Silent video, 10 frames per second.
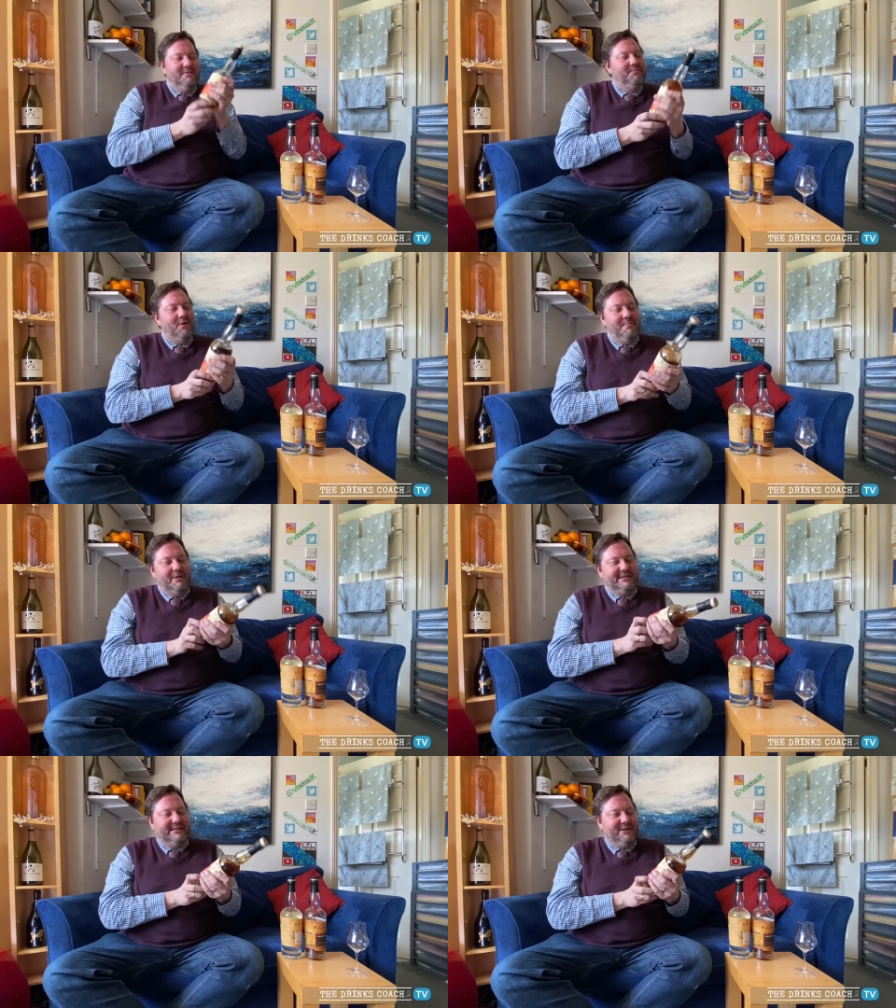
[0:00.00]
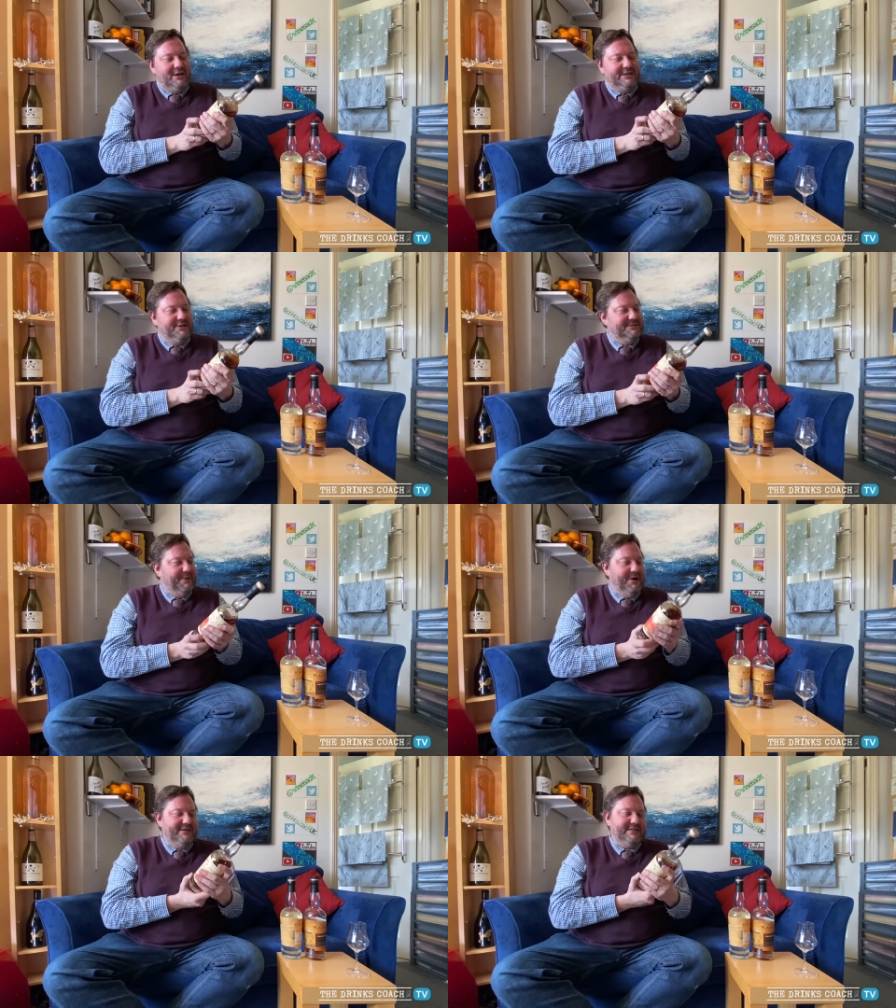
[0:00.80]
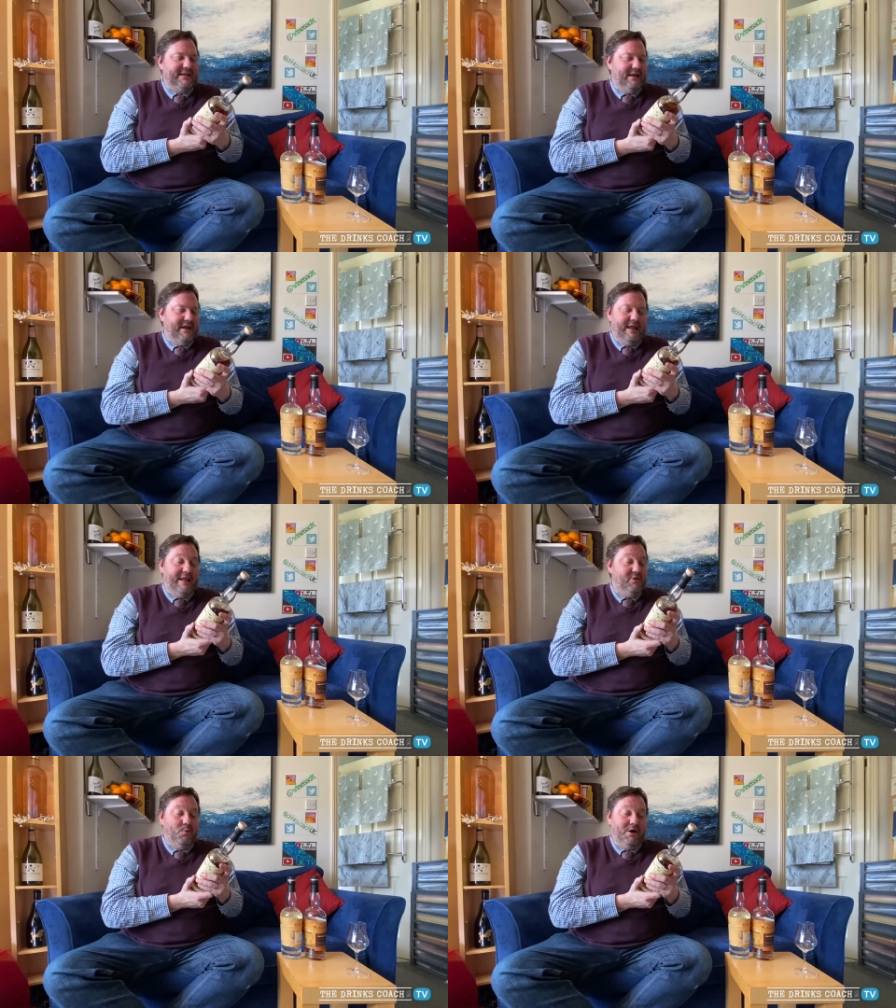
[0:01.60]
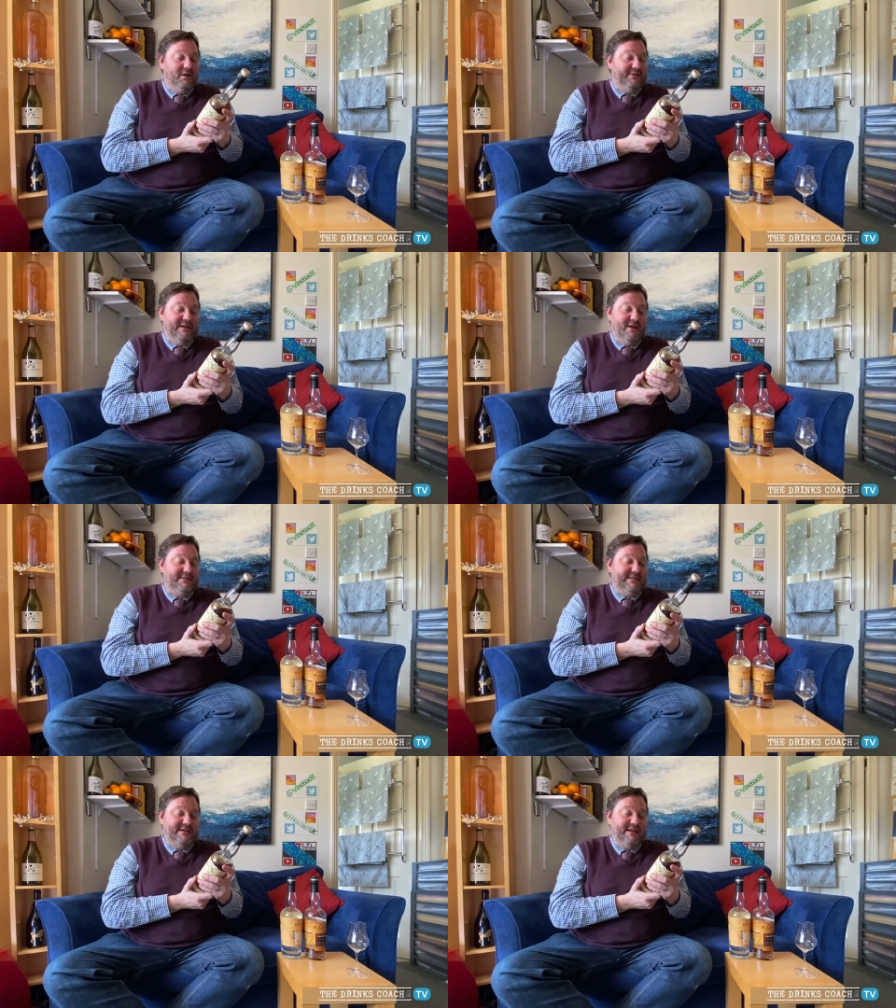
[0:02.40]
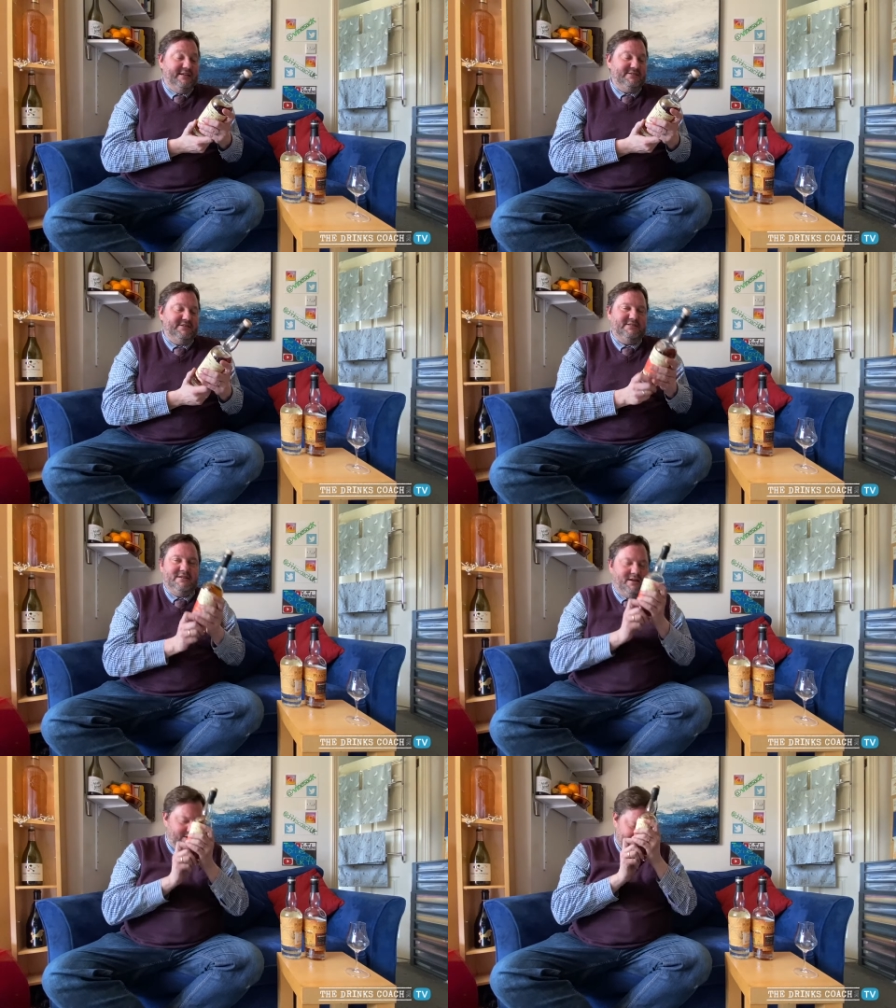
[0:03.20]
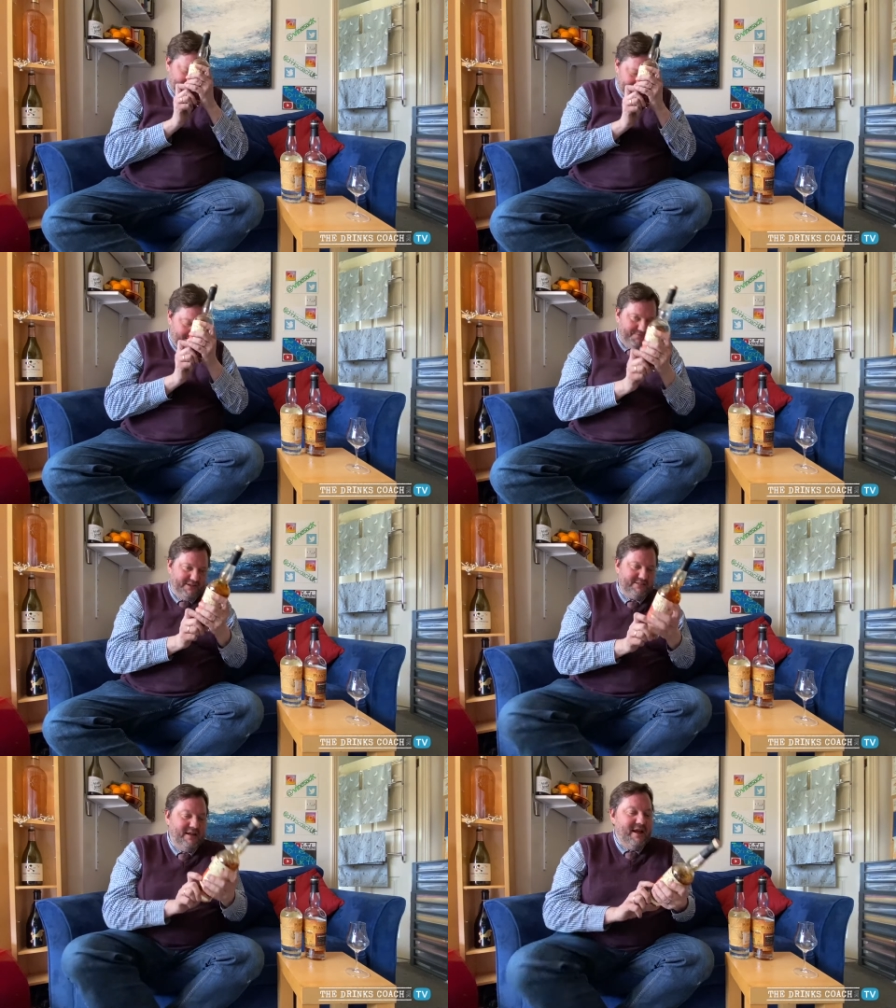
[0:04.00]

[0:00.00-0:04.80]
One of the most exciting new spirits in the world in the last 10 years. Just, oh, I so love this.